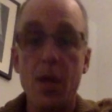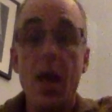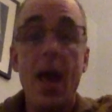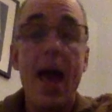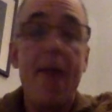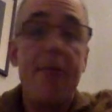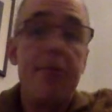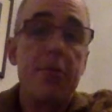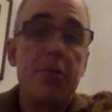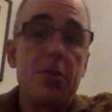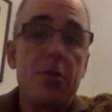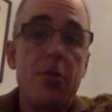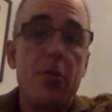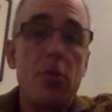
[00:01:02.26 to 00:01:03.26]
At
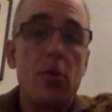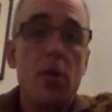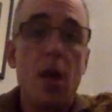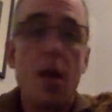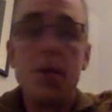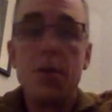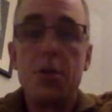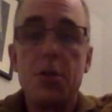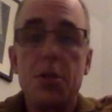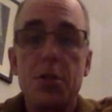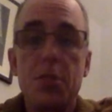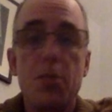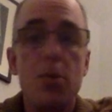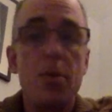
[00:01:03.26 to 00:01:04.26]
first, the vocal line is
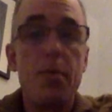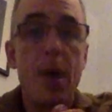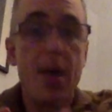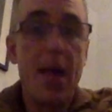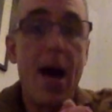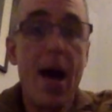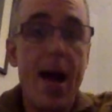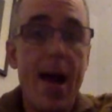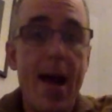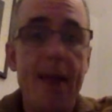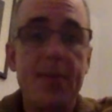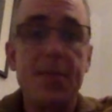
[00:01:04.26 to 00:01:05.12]
just supported by the hi-hats, the